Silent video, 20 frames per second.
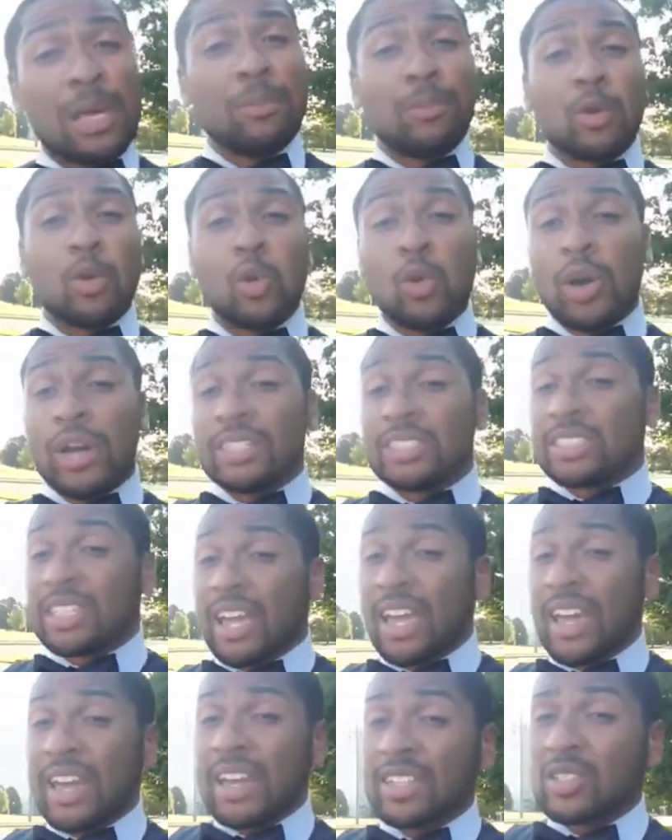people who had
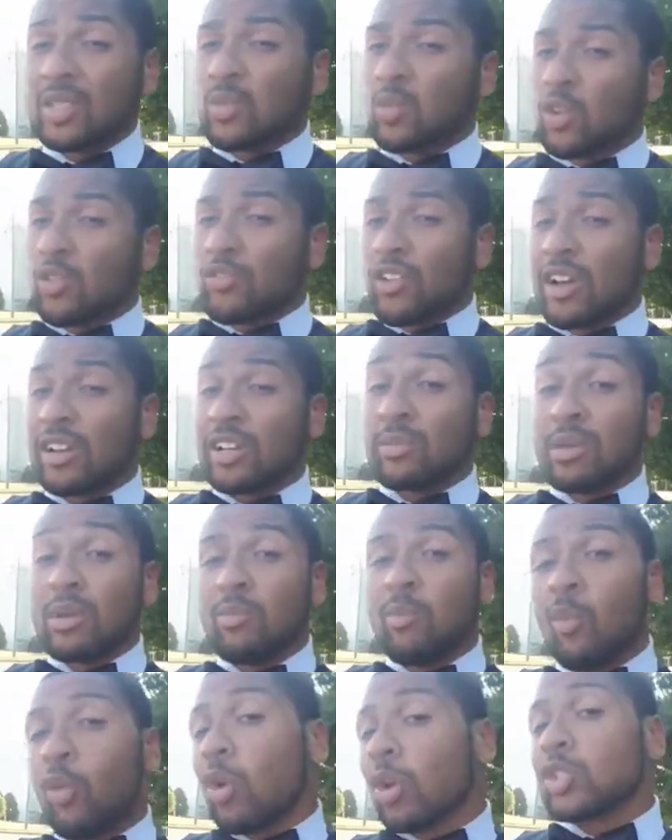tans were found to
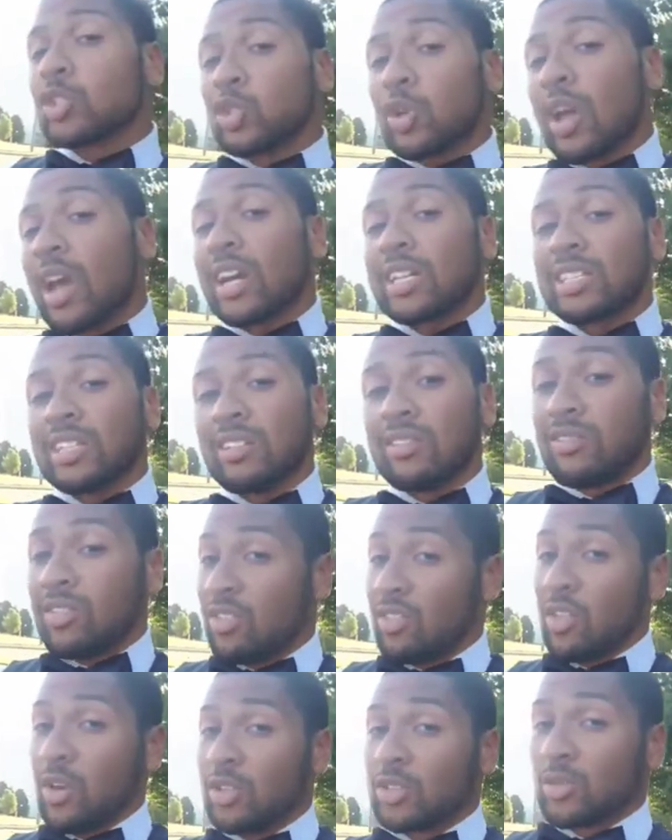be more
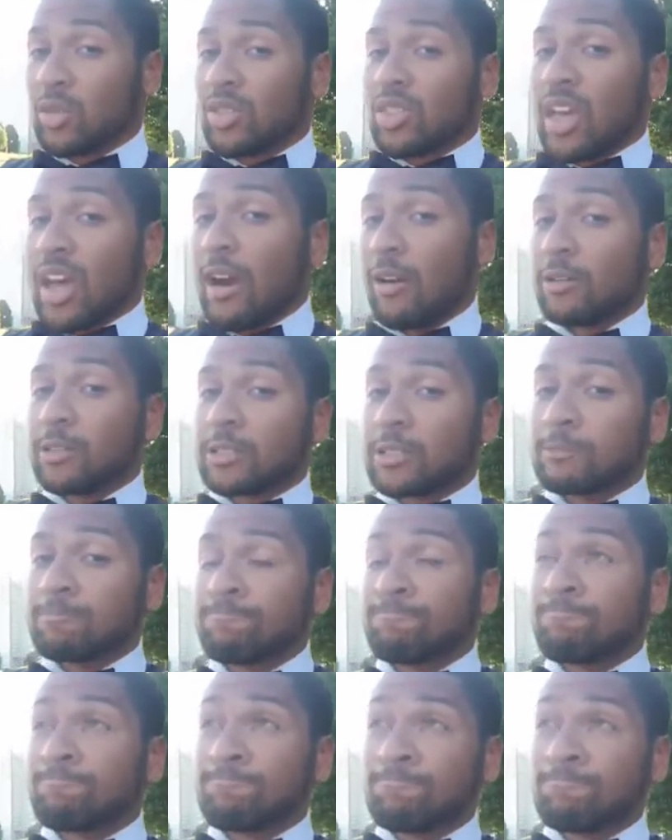attractive than those without.